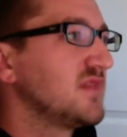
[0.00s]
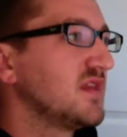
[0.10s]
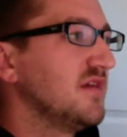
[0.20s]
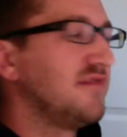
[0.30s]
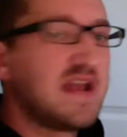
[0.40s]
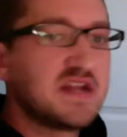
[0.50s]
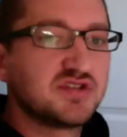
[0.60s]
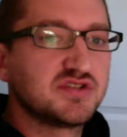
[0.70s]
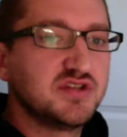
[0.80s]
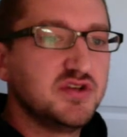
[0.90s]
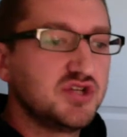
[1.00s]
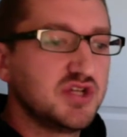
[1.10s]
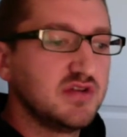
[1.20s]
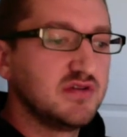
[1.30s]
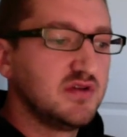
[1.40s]
a financial
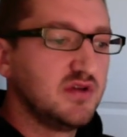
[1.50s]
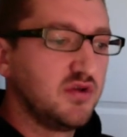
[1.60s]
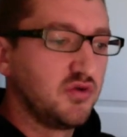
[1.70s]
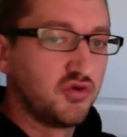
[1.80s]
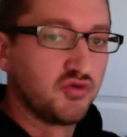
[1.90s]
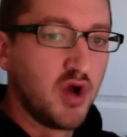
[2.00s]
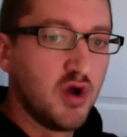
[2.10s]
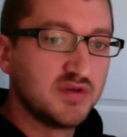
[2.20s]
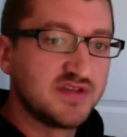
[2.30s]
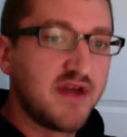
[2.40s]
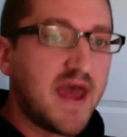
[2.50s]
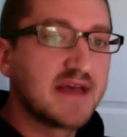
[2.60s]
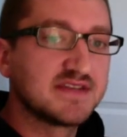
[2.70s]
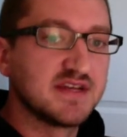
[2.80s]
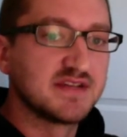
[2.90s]
institution grows their
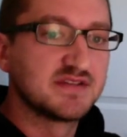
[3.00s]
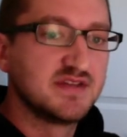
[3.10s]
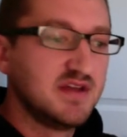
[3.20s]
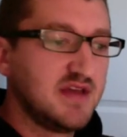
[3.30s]
assets